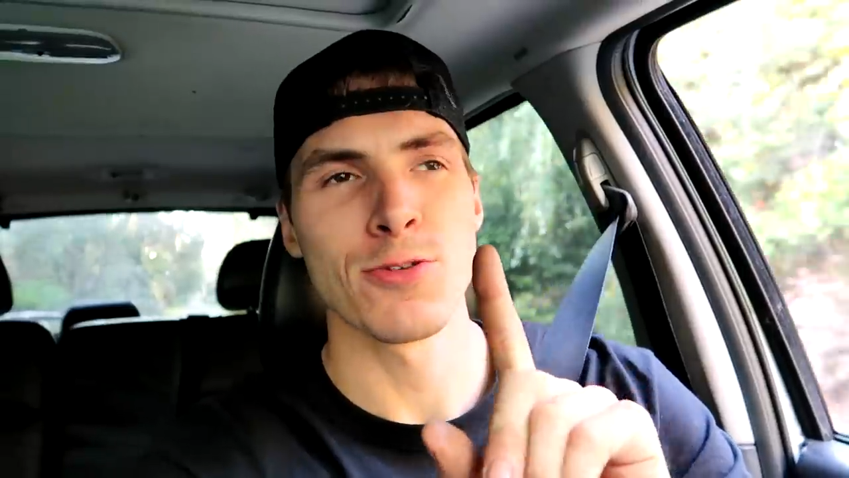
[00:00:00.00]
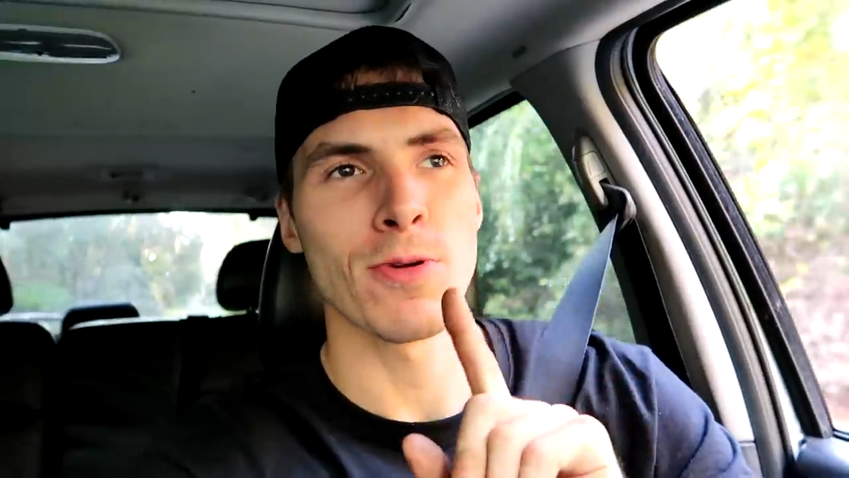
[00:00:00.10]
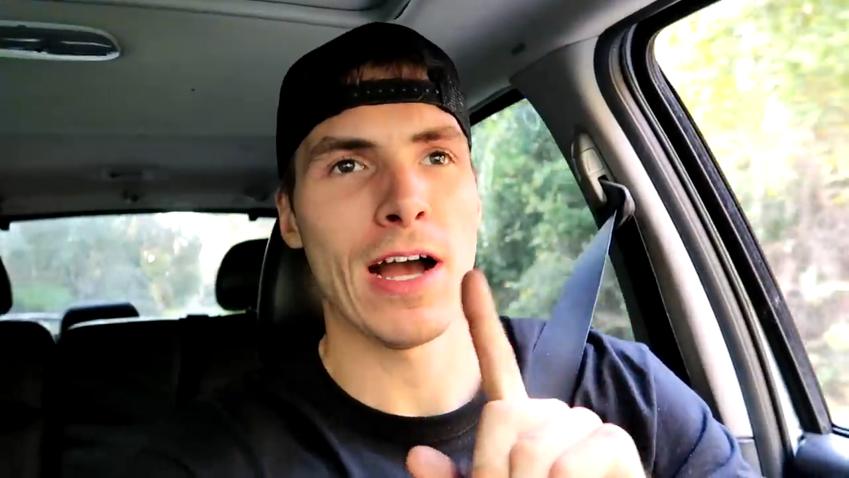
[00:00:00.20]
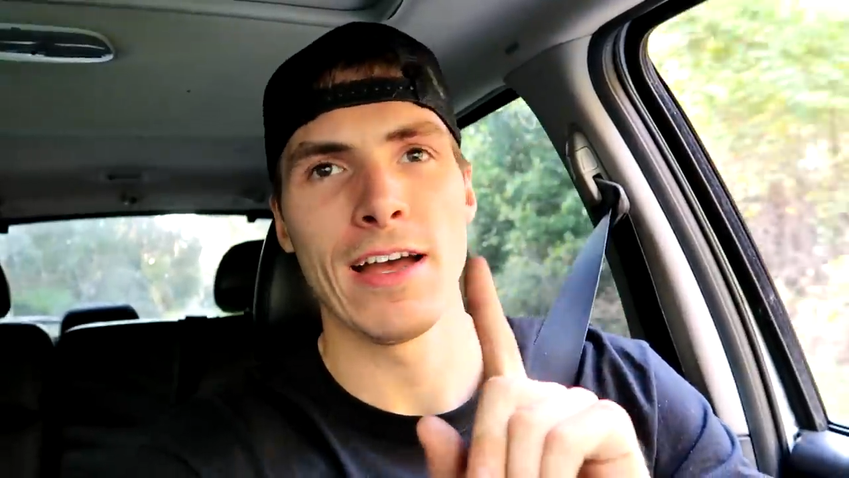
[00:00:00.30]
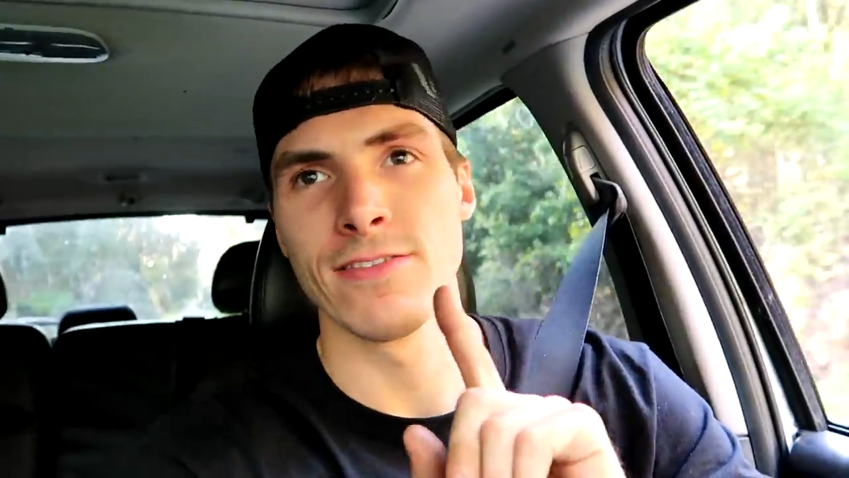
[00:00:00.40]

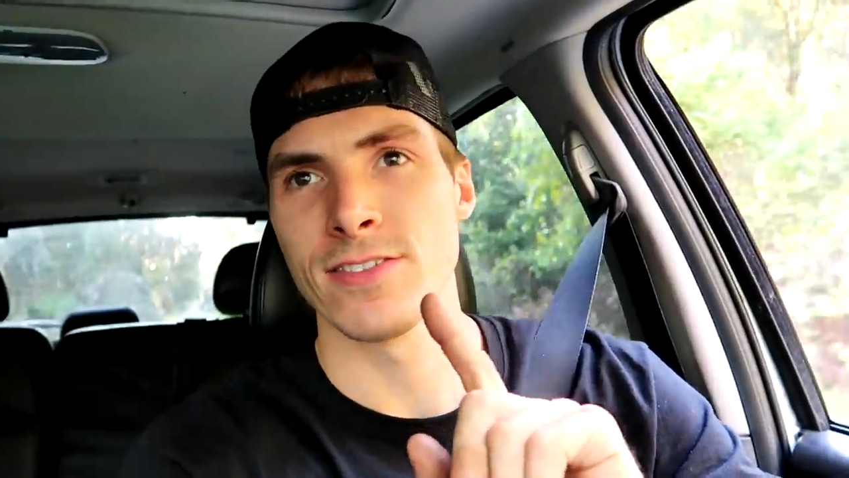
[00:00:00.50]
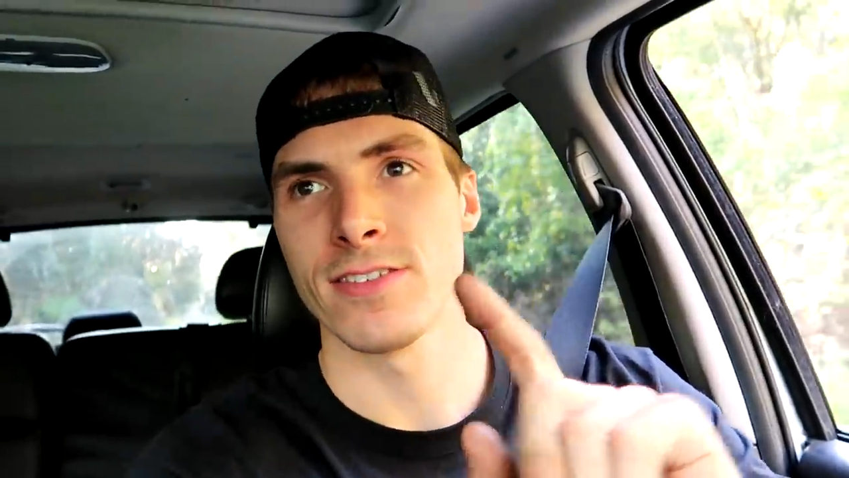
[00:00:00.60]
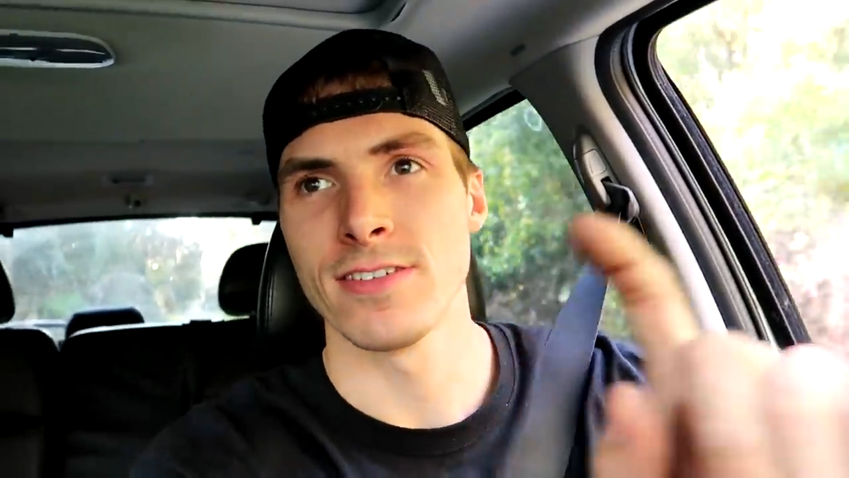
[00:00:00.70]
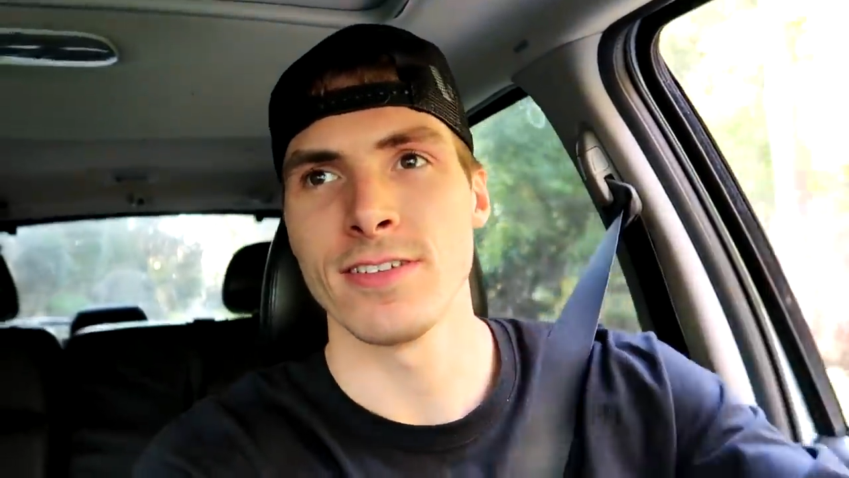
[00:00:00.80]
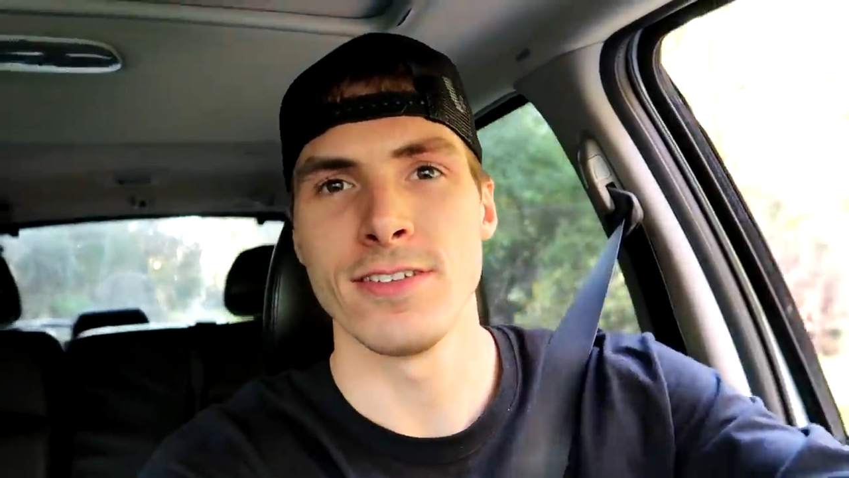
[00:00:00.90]

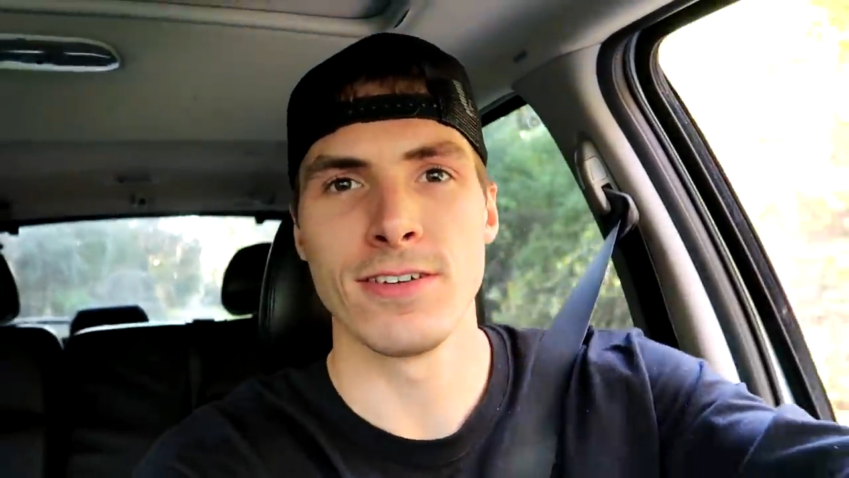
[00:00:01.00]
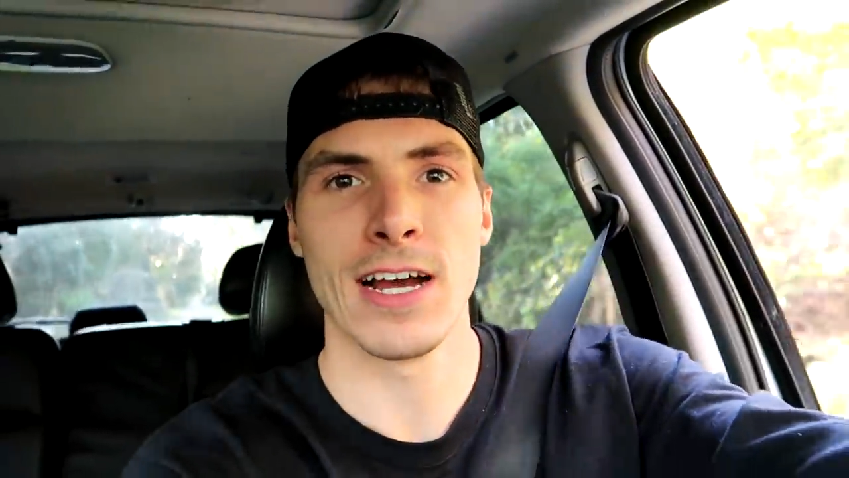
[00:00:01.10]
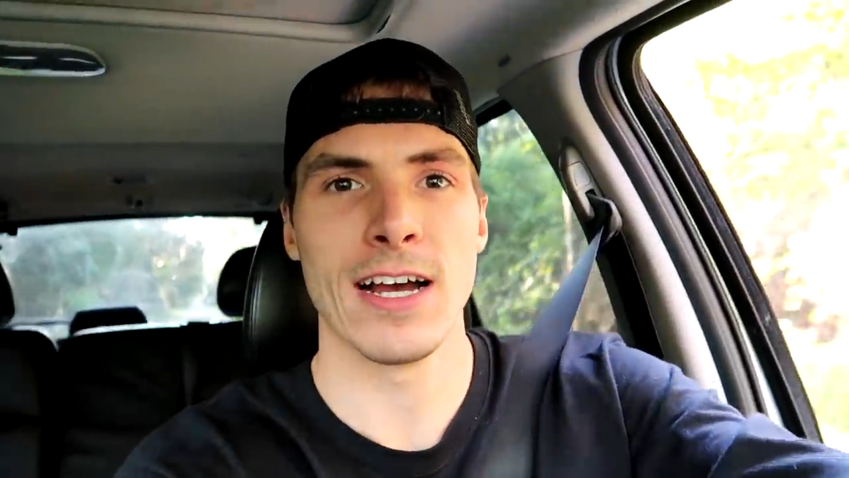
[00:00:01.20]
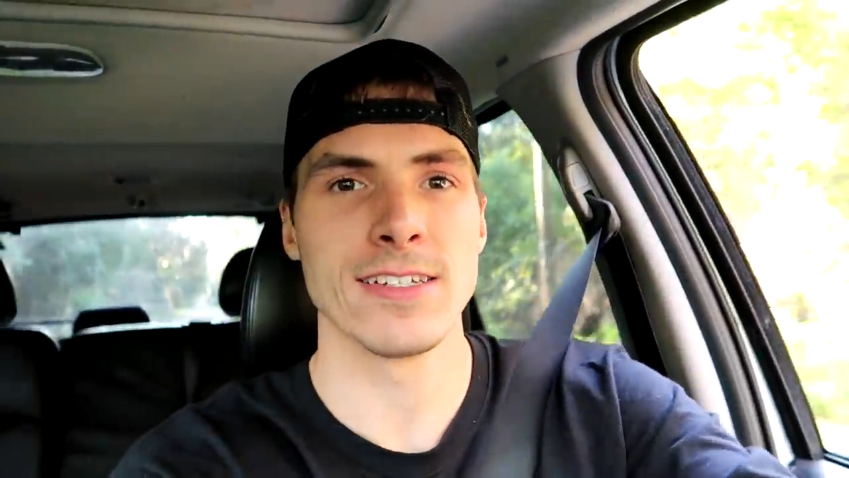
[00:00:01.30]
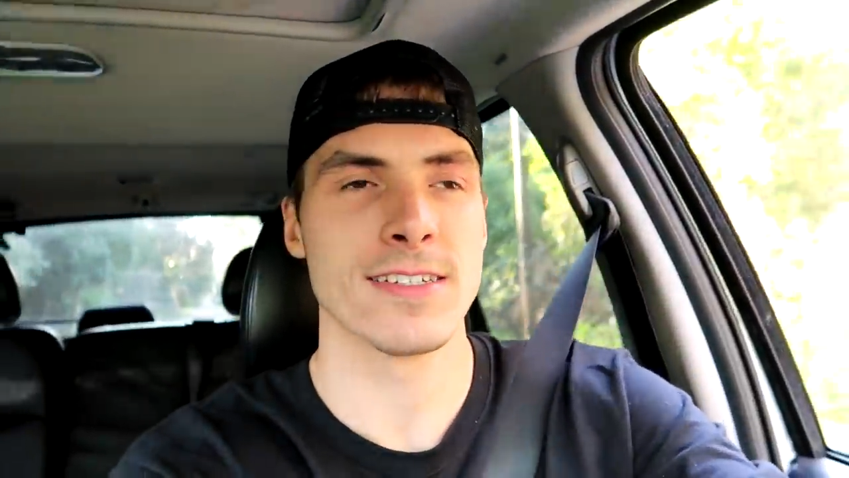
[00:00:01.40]
wives, you
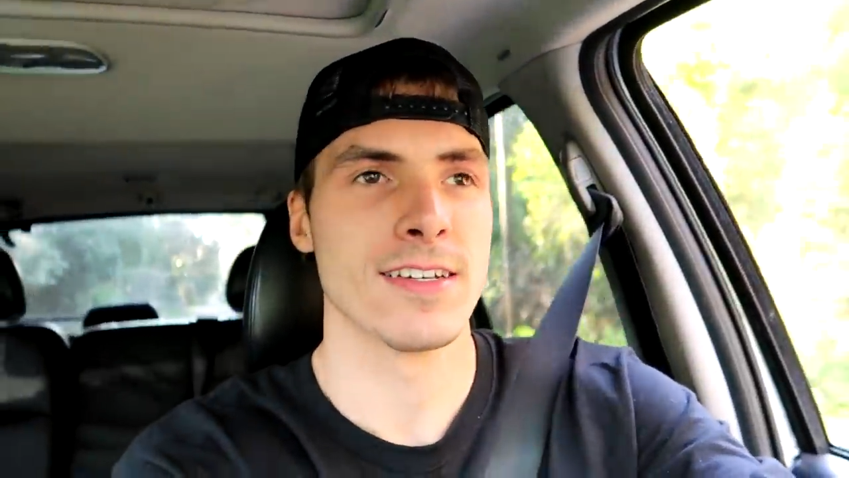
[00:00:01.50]
guys.